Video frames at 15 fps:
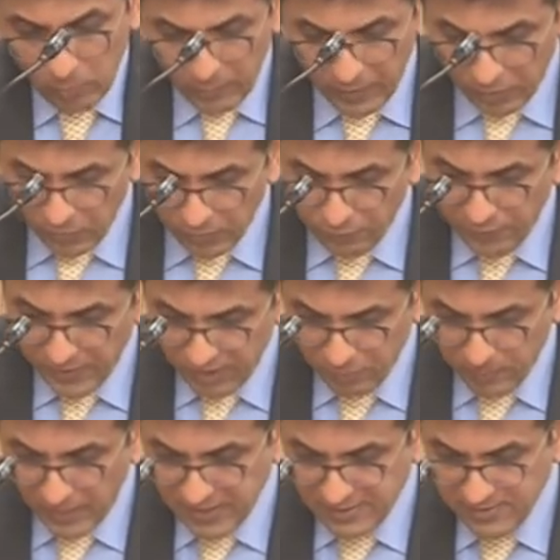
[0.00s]
oppression
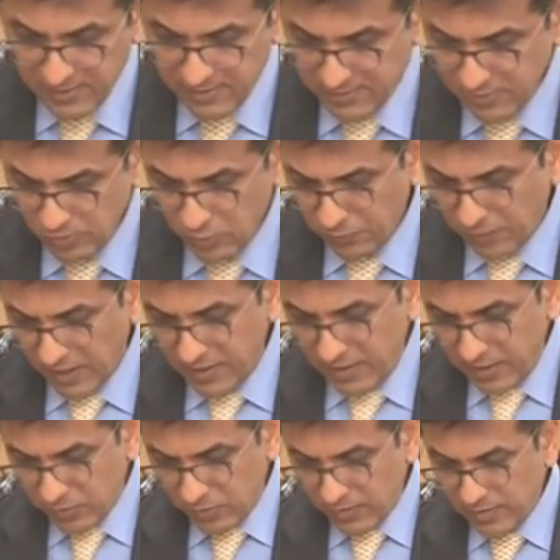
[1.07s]
faced by citizens of our
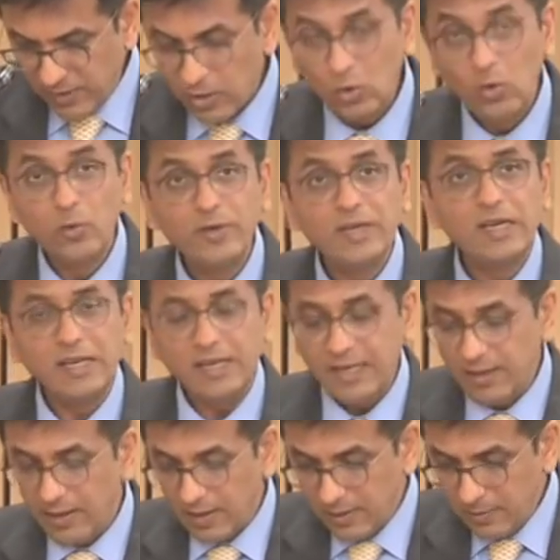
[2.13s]
nation in the colonial
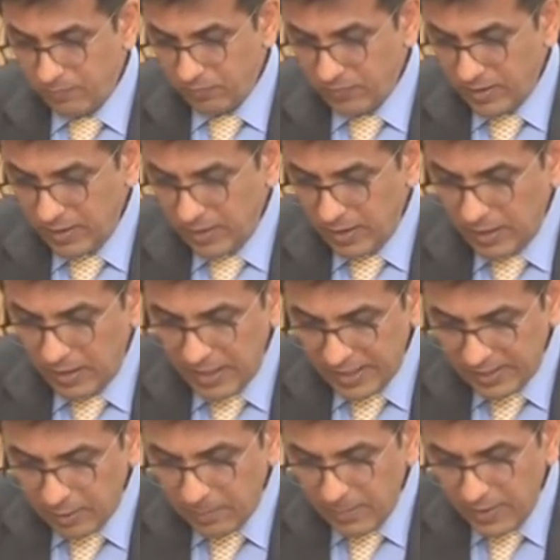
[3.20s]
era
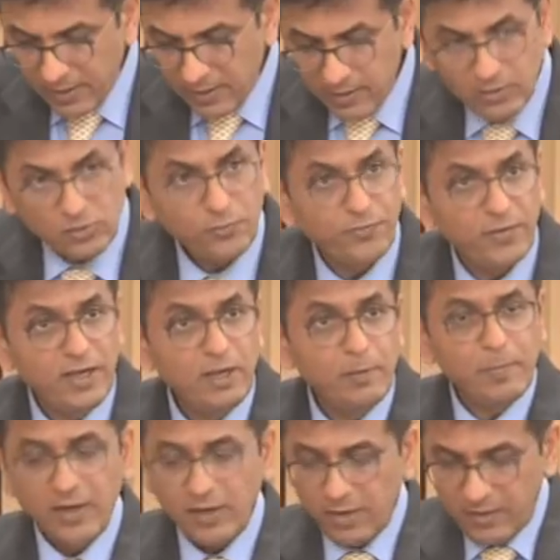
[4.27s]
led the makers of
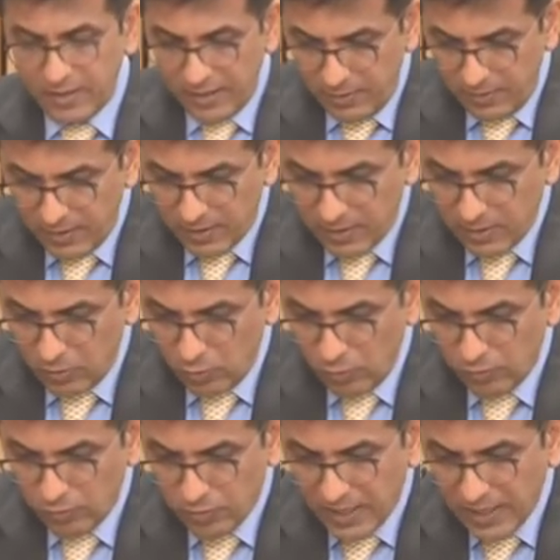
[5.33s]
independent India to
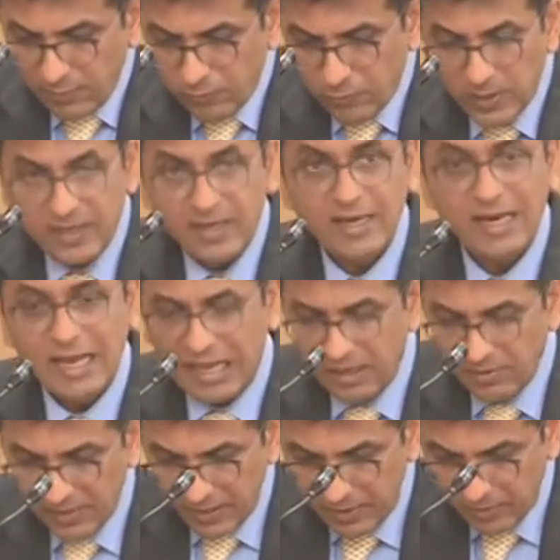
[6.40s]
strive for an
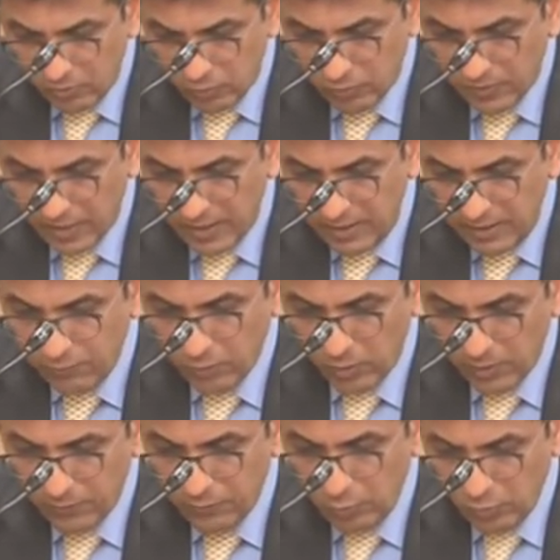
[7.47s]
egalitarian society
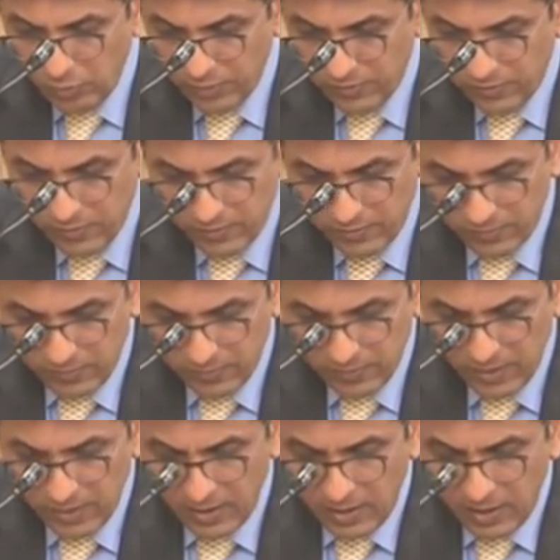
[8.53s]
for our future citizens
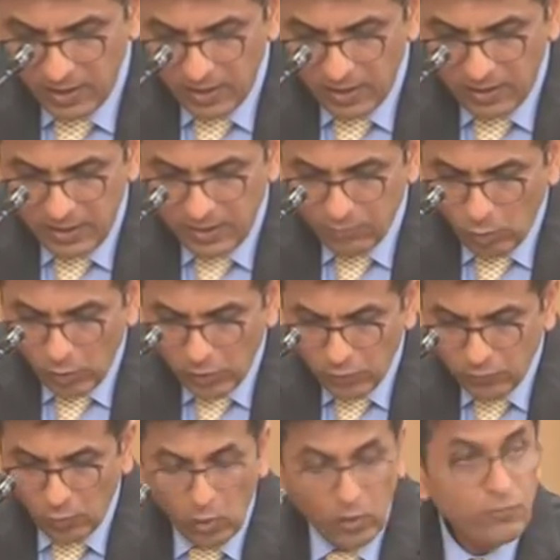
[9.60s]
devoid
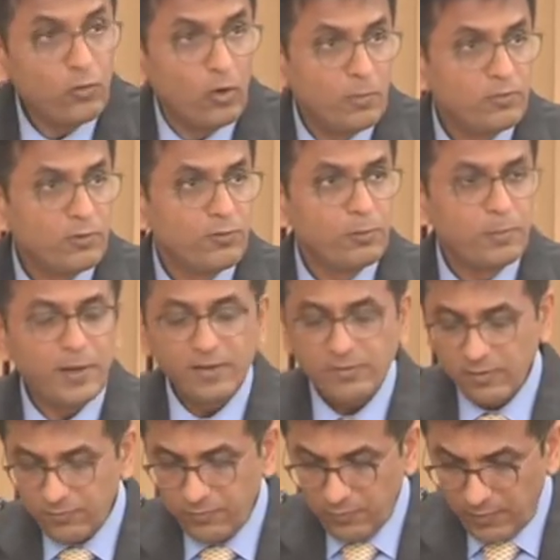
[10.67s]
of all forms of
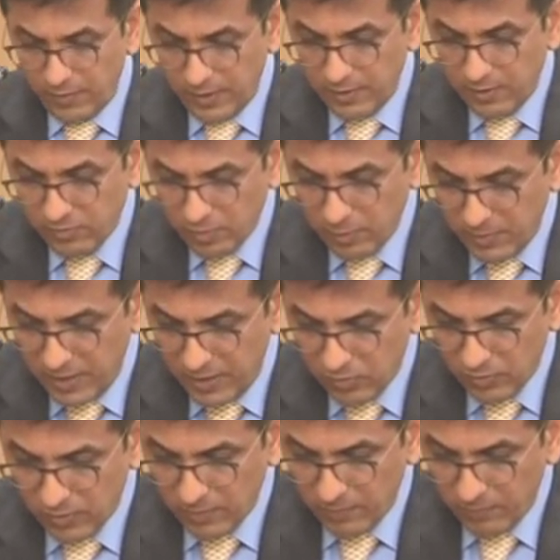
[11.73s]
oppressive
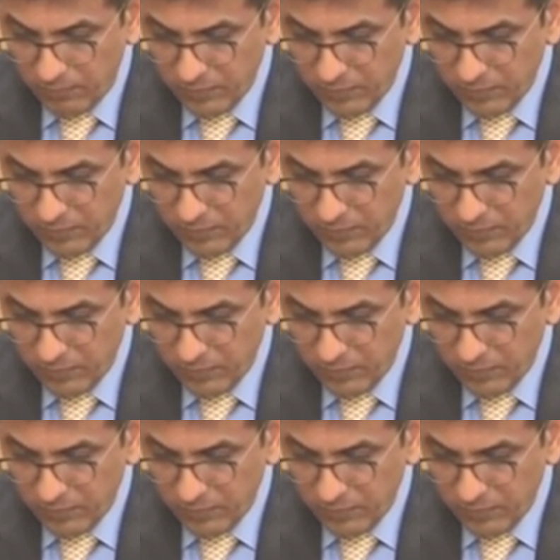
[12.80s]
discrimination.